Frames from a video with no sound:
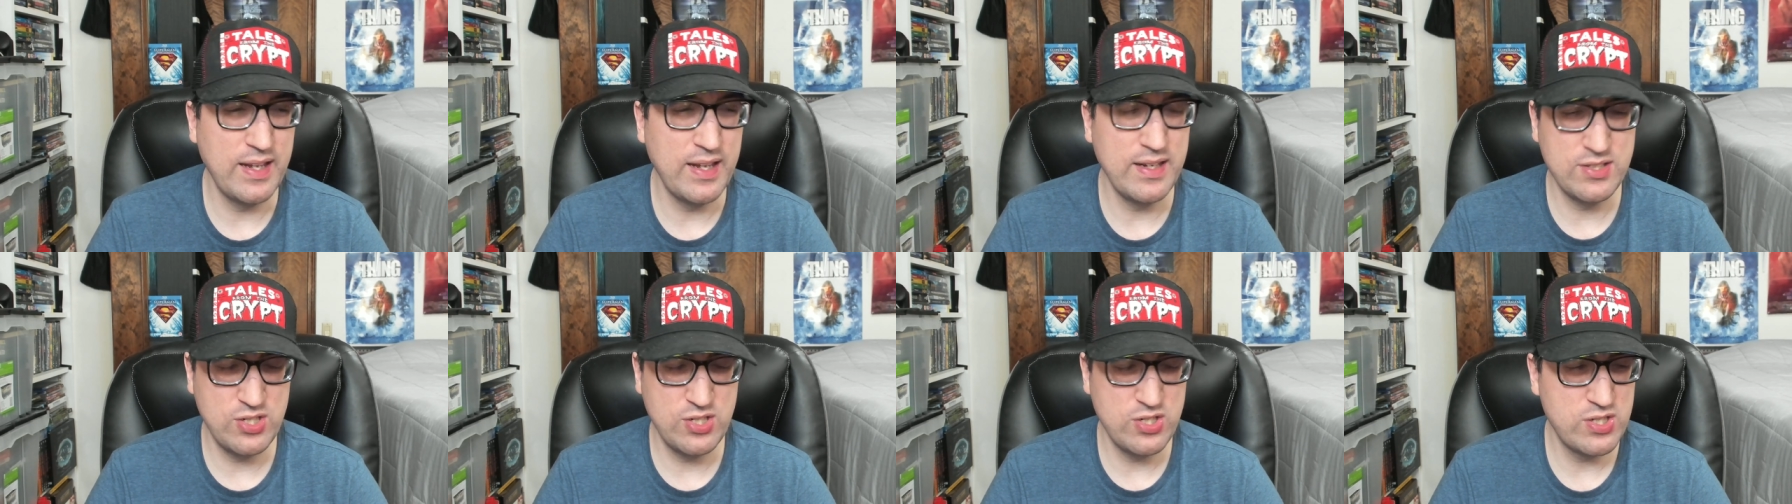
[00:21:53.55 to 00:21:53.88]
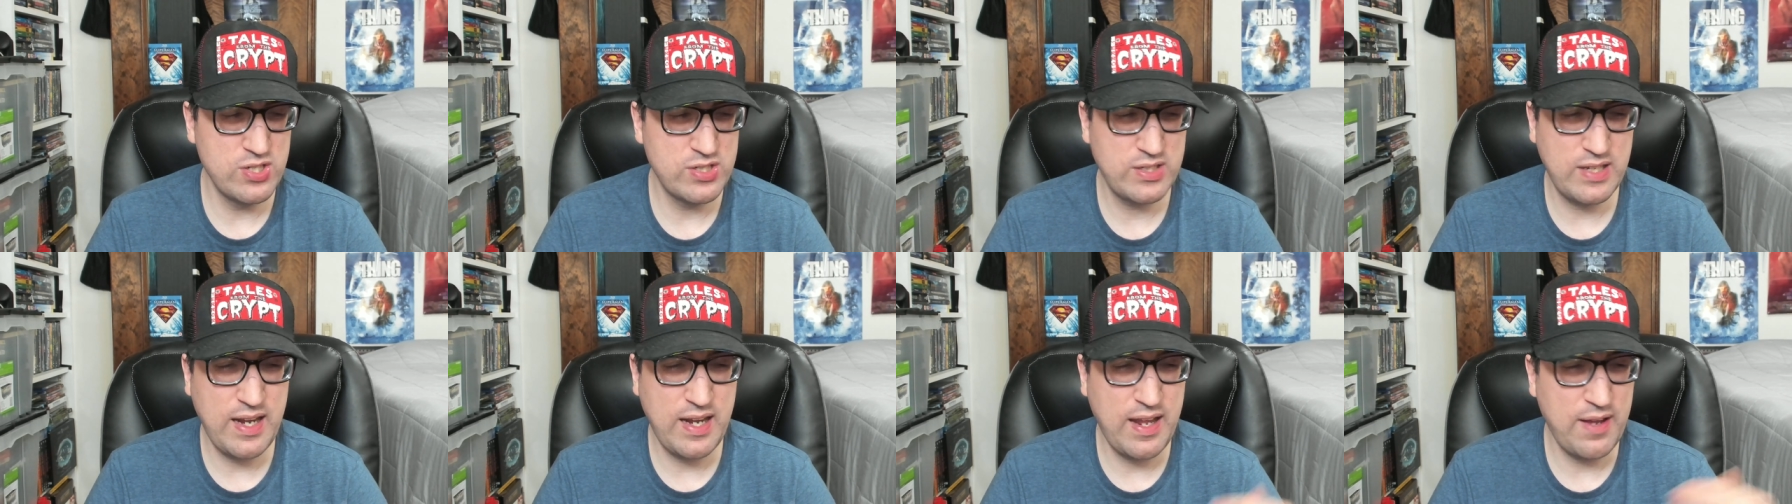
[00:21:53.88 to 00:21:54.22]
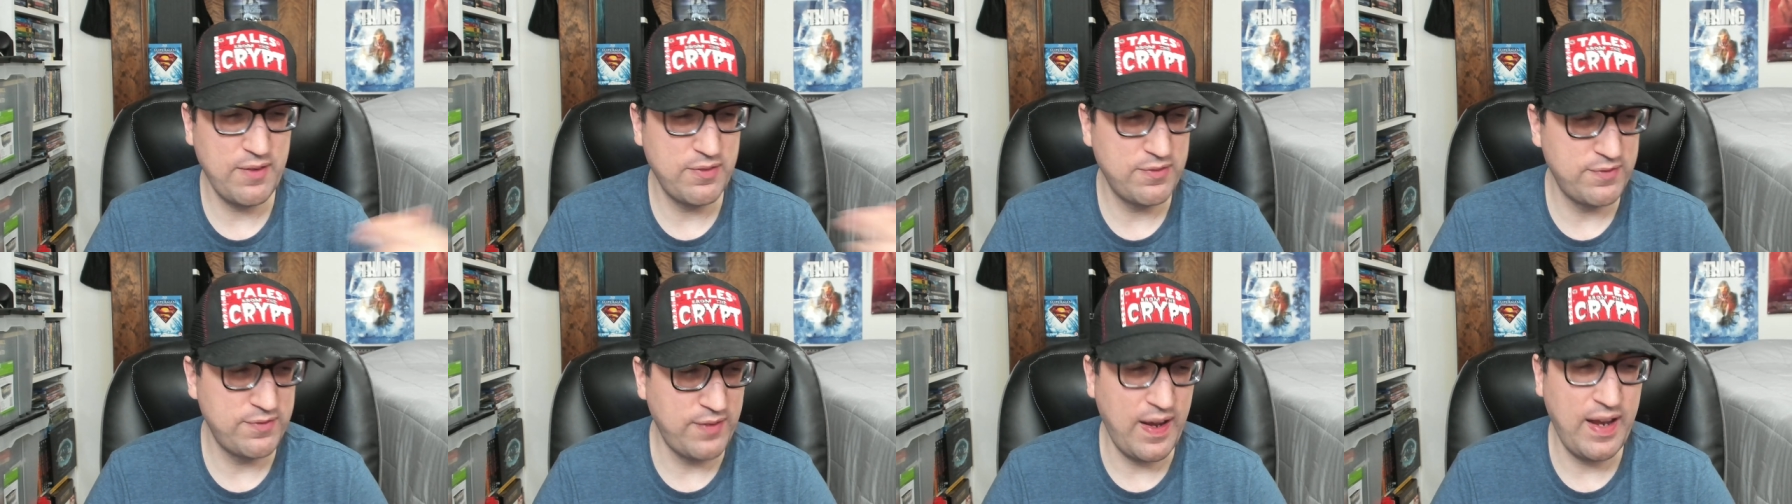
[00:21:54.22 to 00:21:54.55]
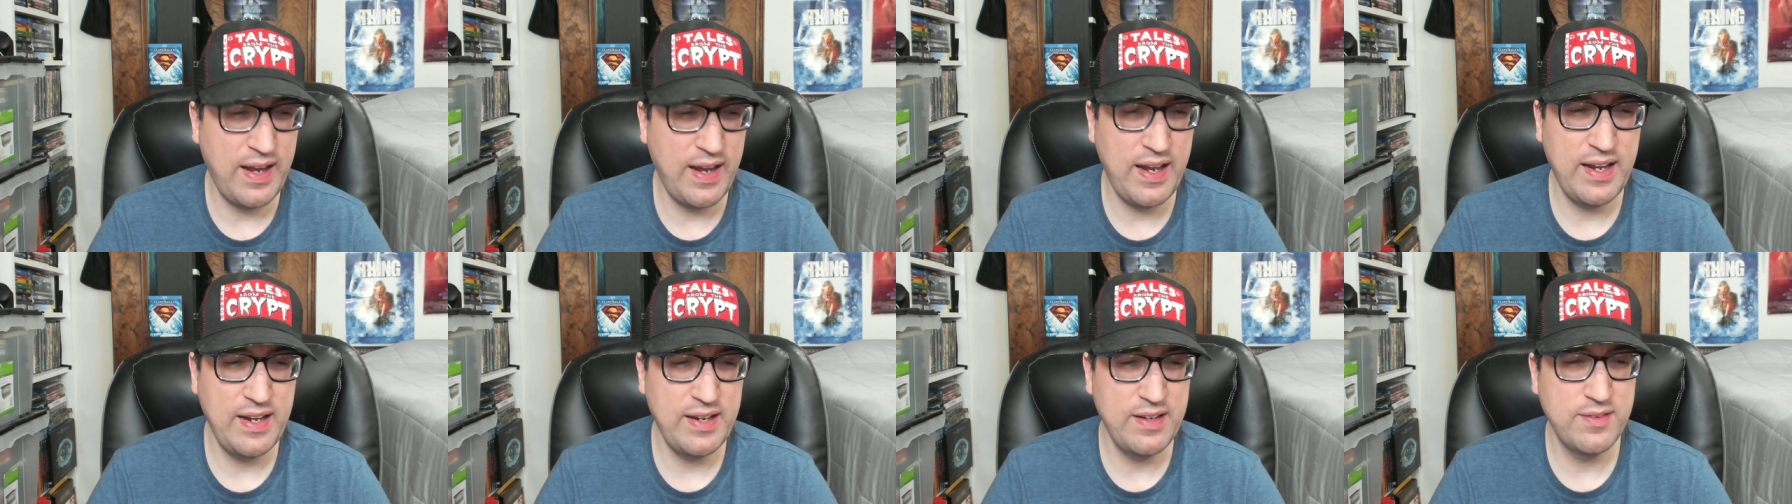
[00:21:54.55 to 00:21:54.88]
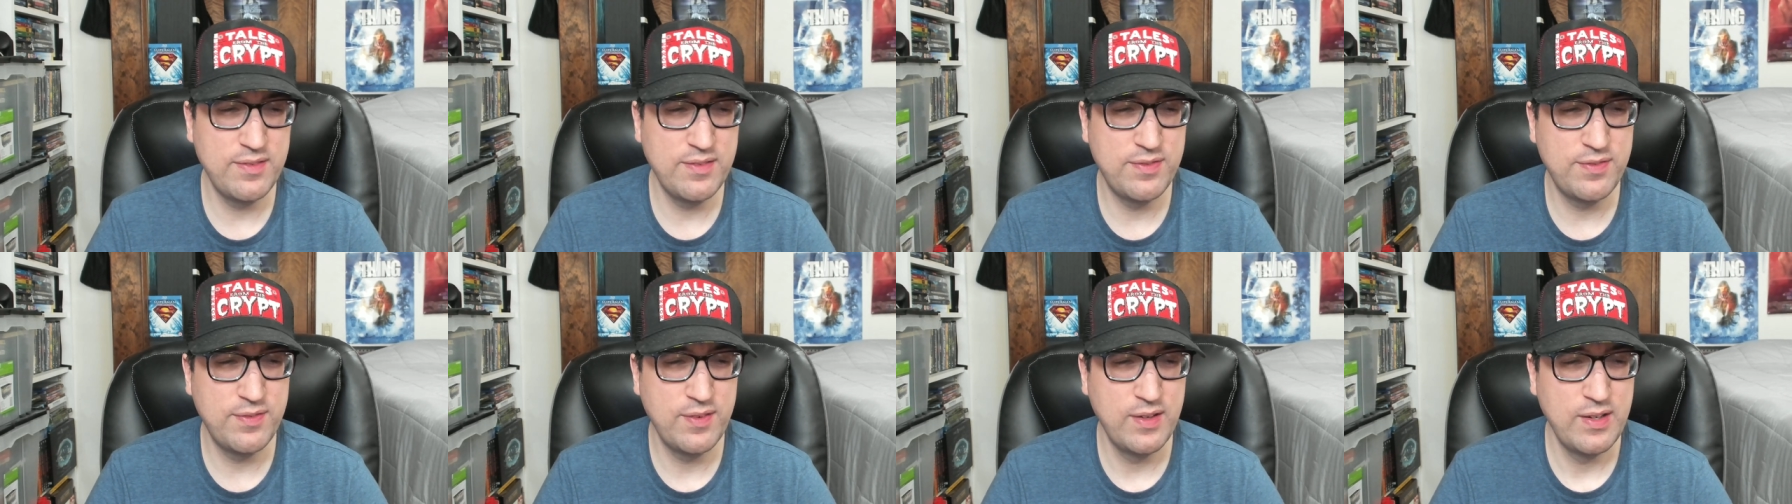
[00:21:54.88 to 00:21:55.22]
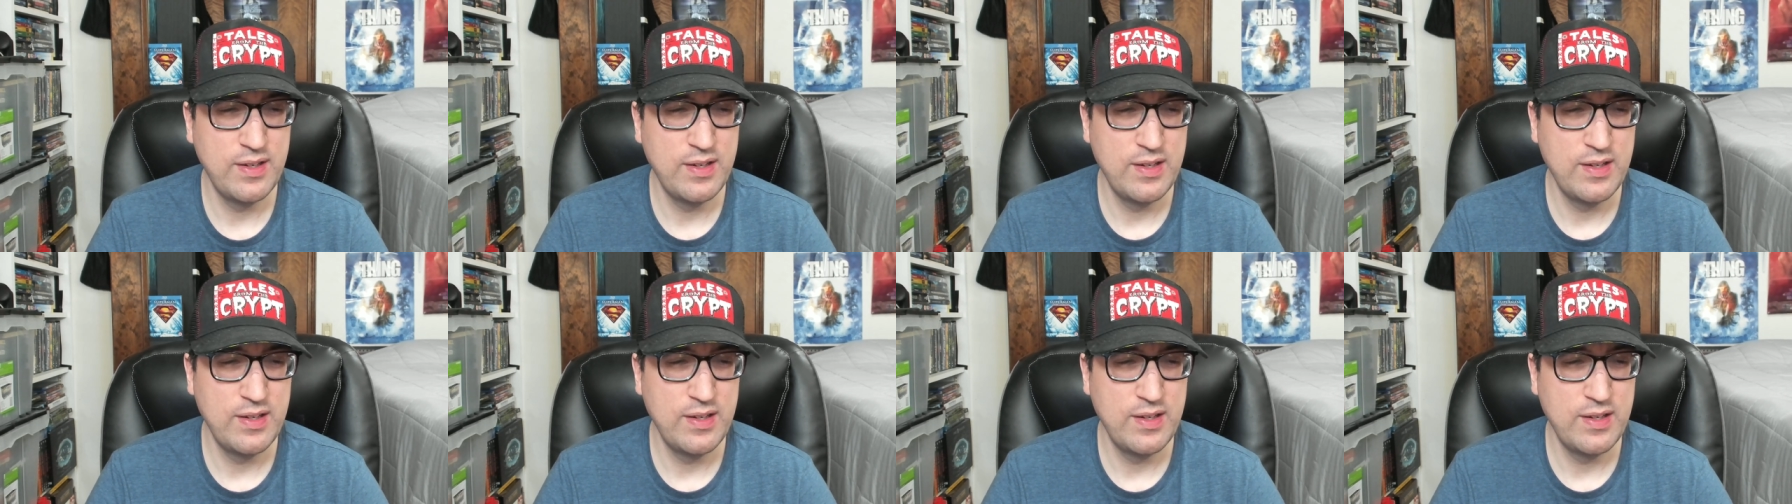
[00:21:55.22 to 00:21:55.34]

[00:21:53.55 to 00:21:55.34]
Is it just going to have five,